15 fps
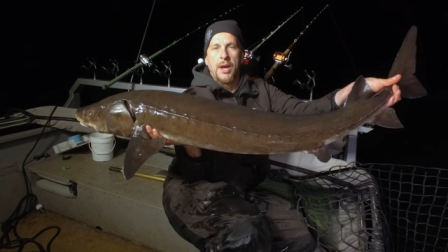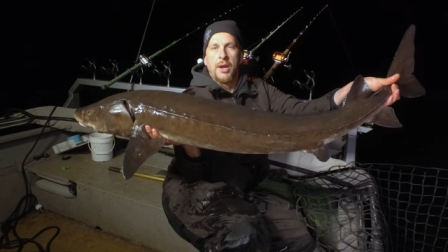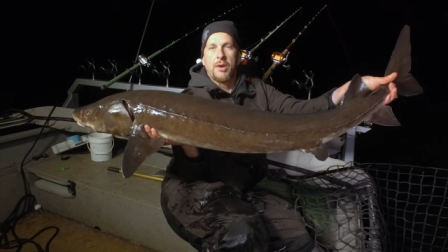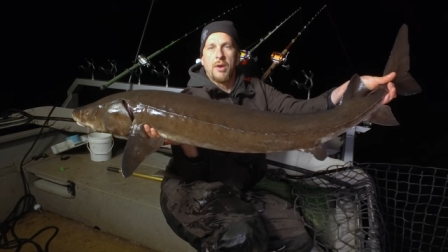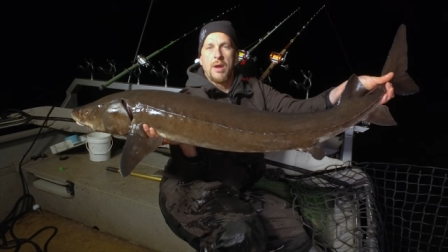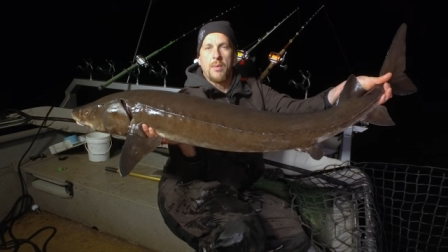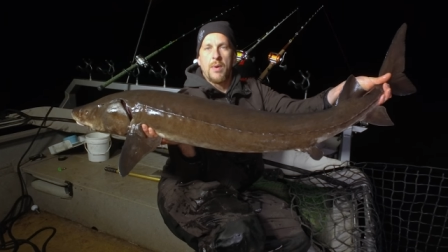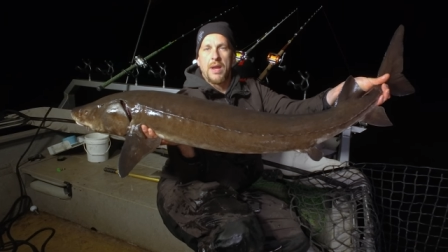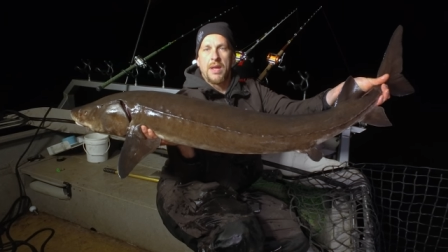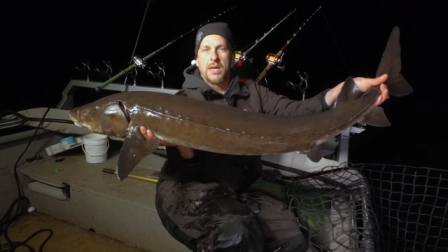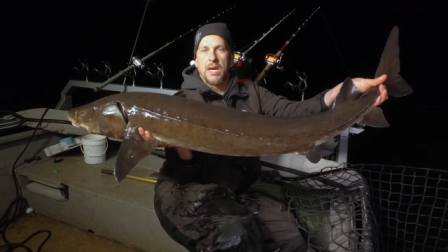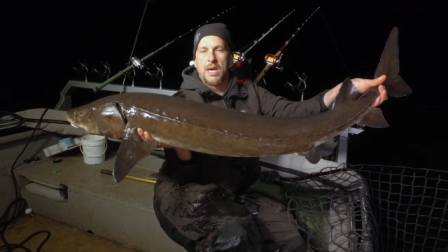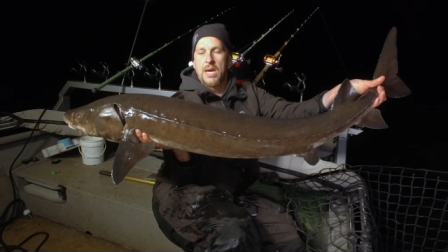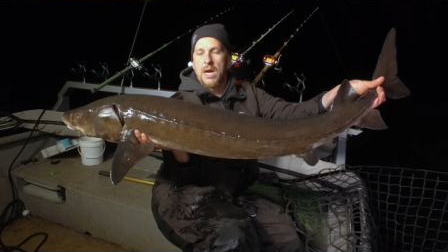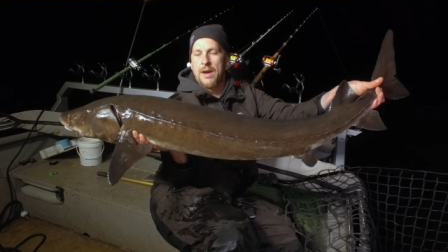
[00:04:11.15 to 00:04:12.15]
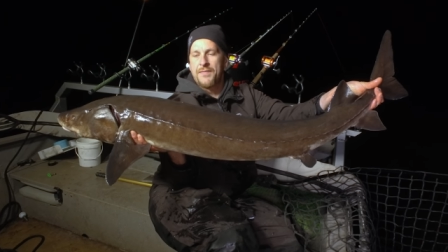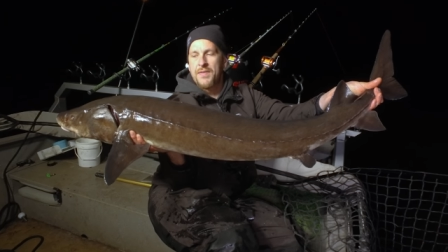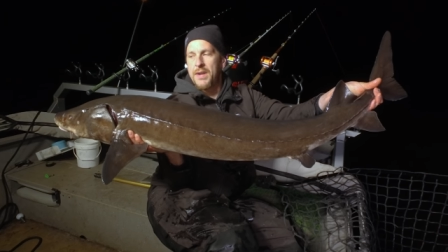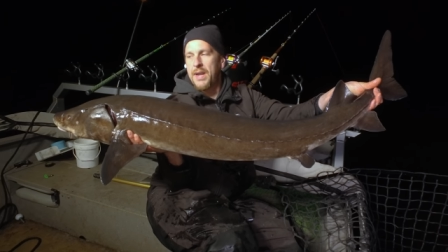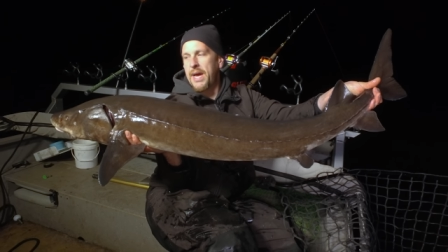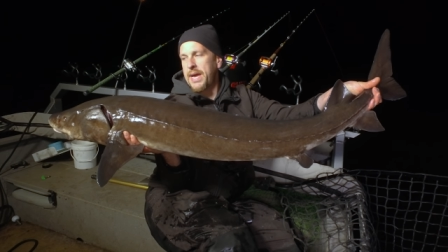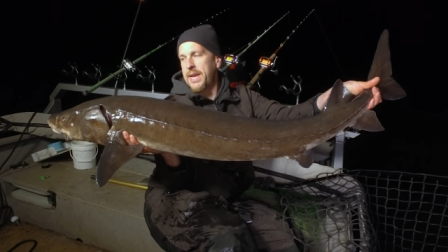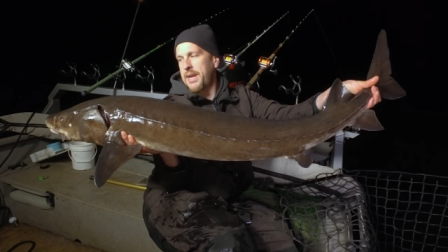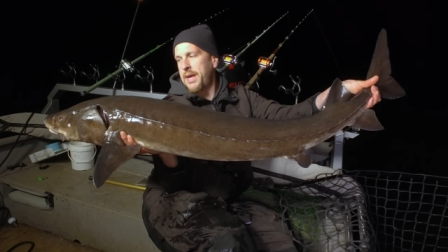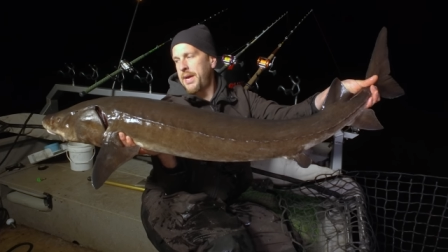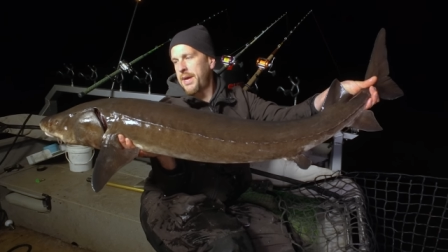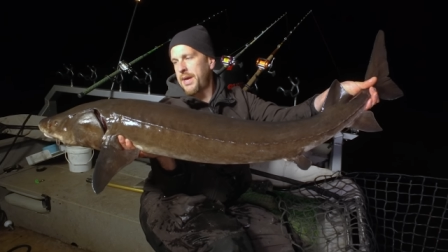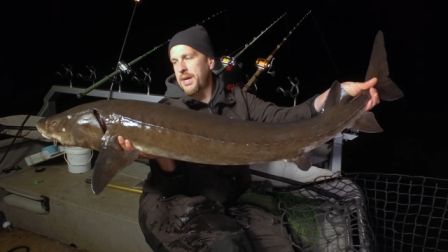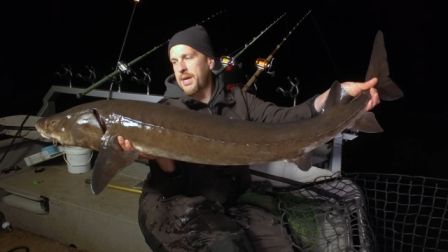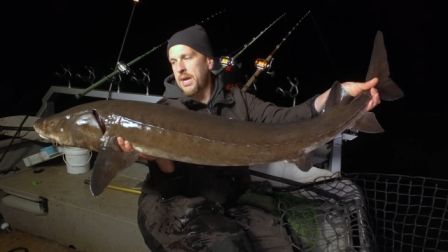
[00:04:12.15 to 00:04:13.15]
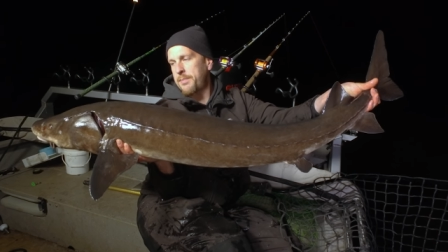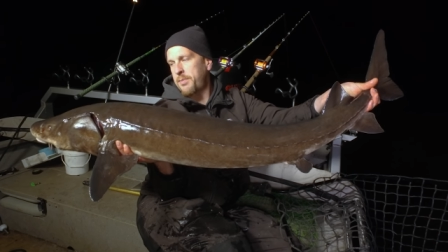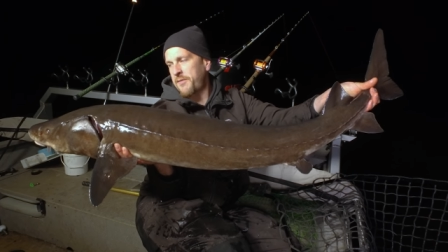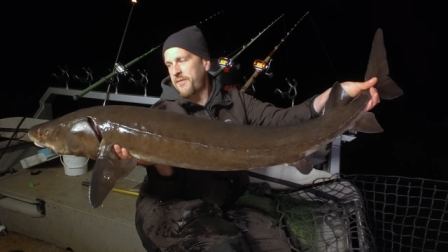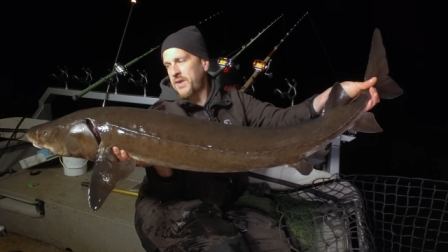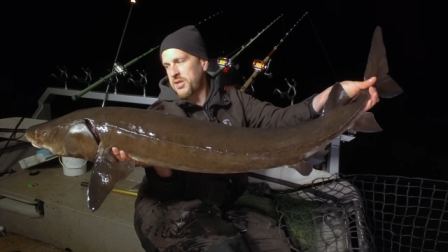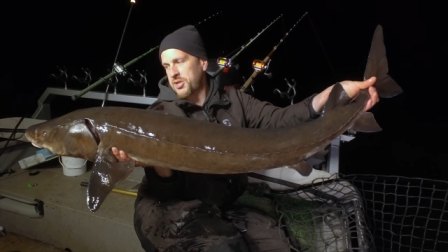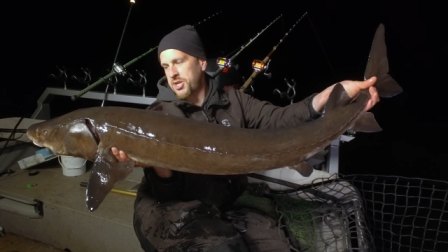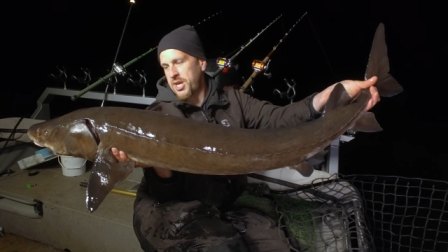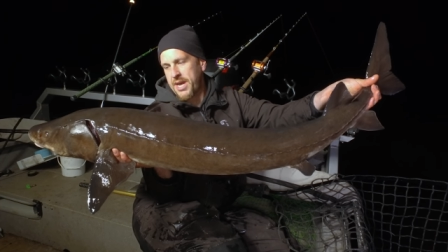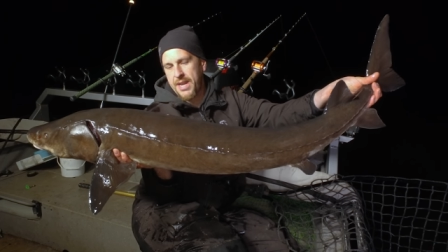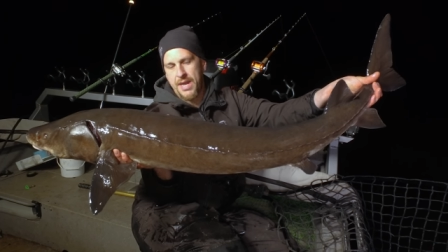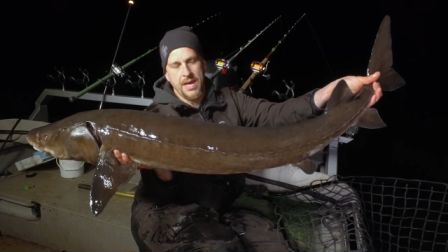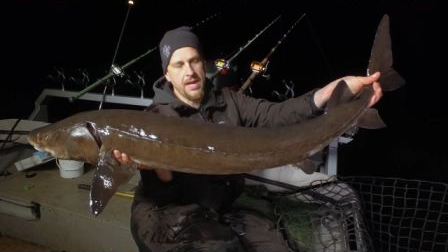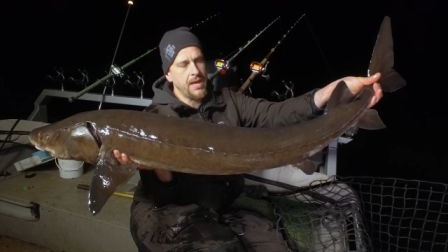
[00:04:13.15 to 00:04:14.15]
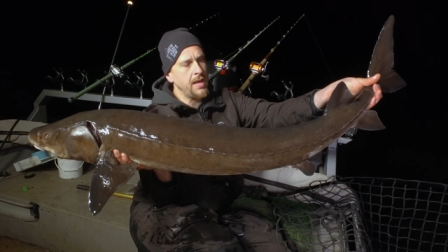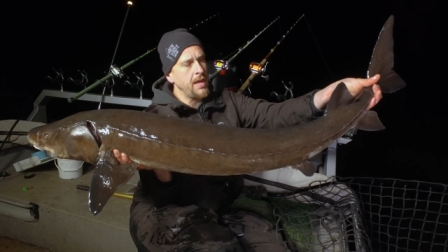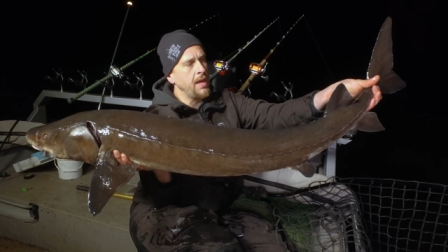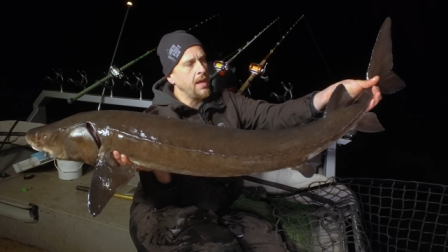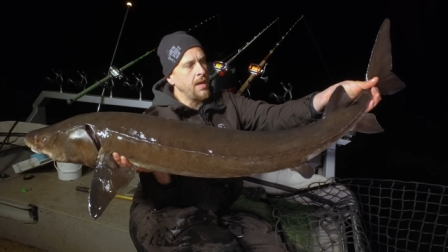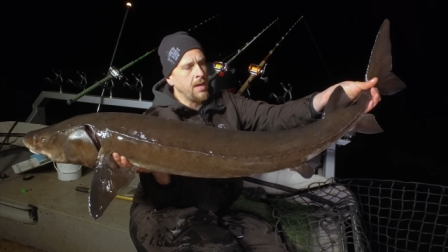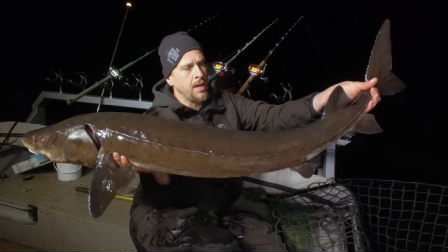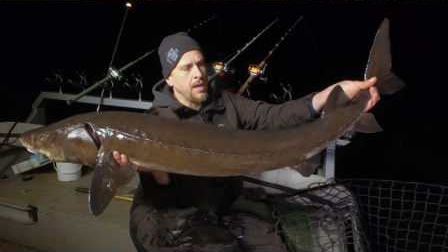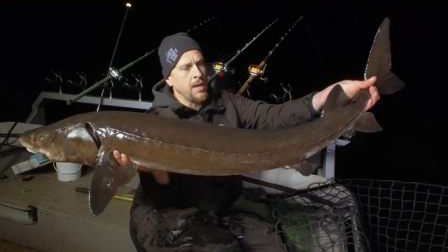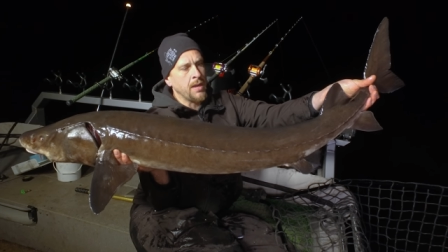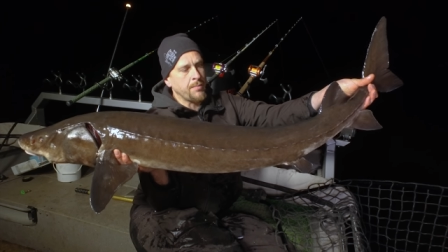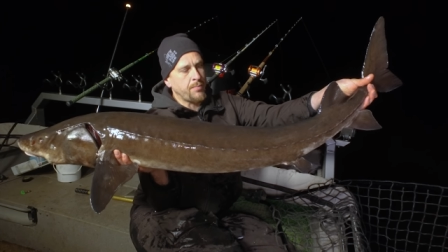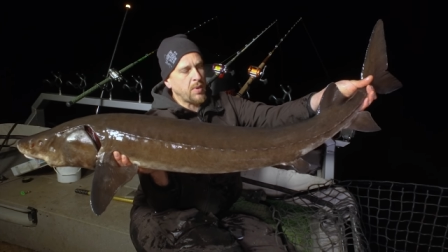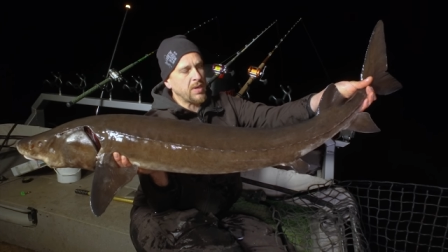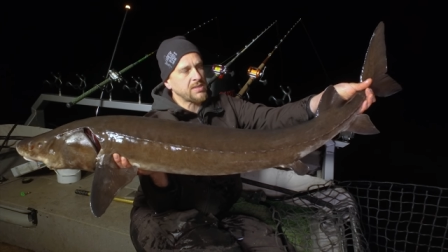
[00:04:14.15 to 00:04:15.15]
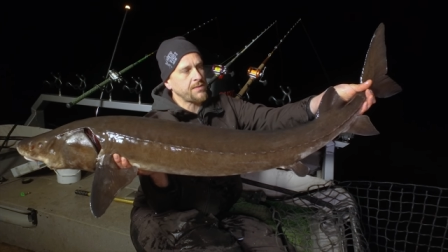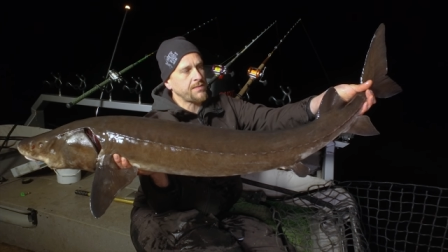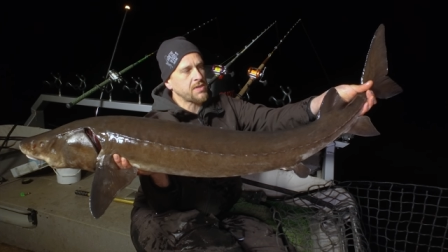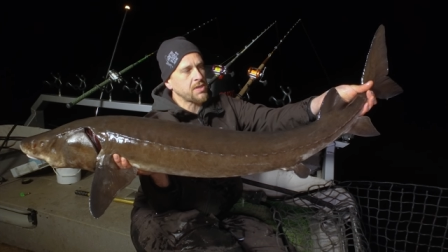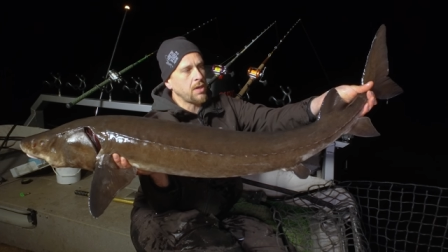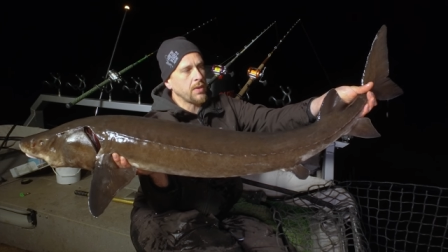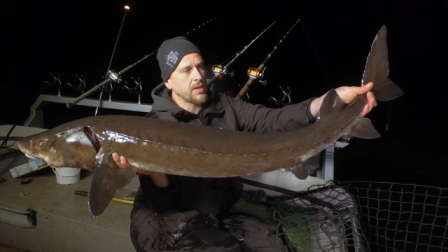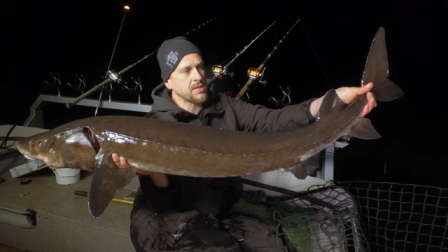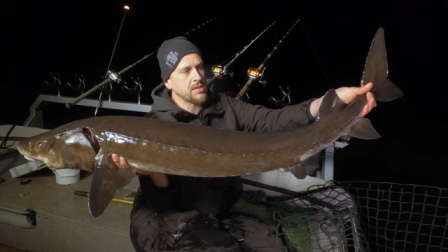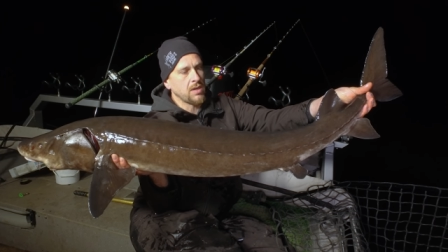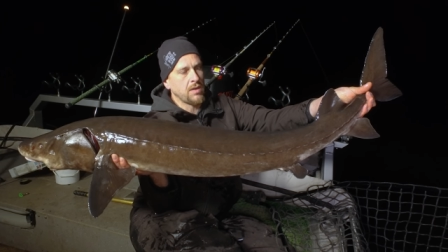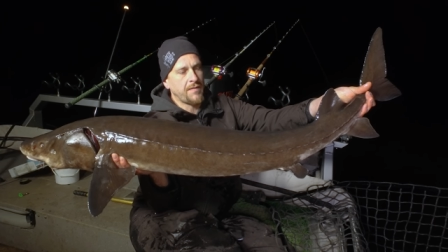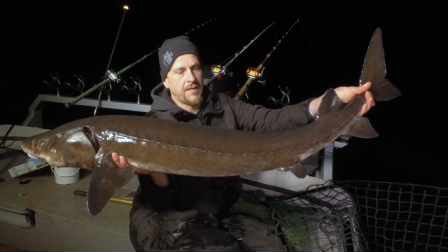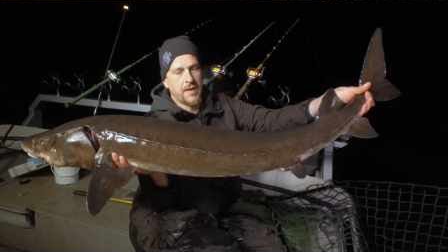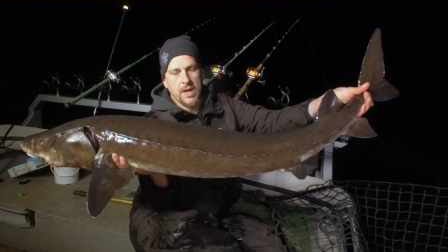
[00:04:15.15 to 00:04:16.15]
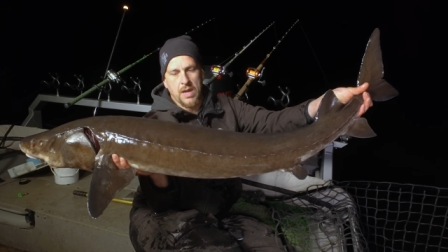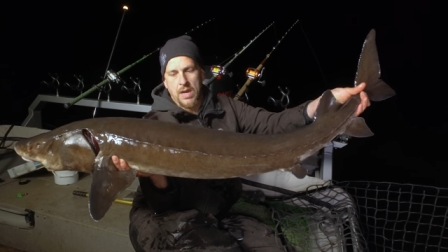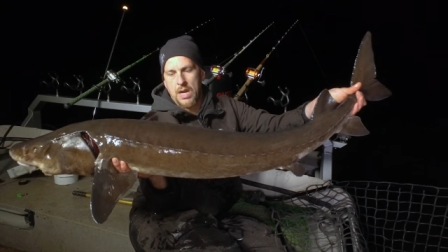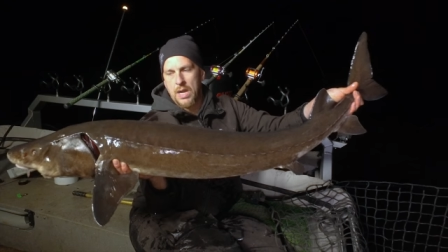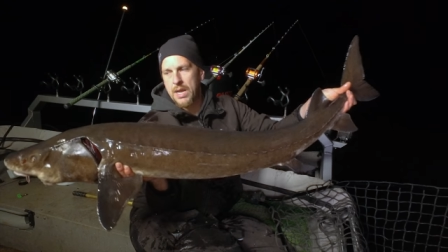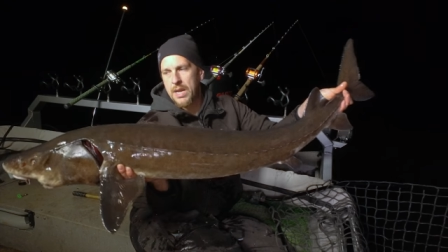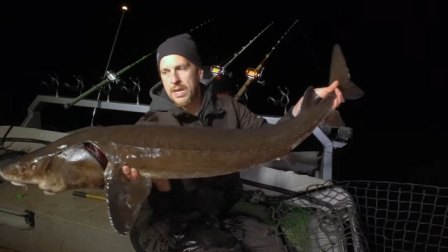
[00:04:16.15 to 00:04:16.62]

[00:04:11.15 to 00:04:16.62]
great way to kick off the night. A couple fish in, impressive showing so far.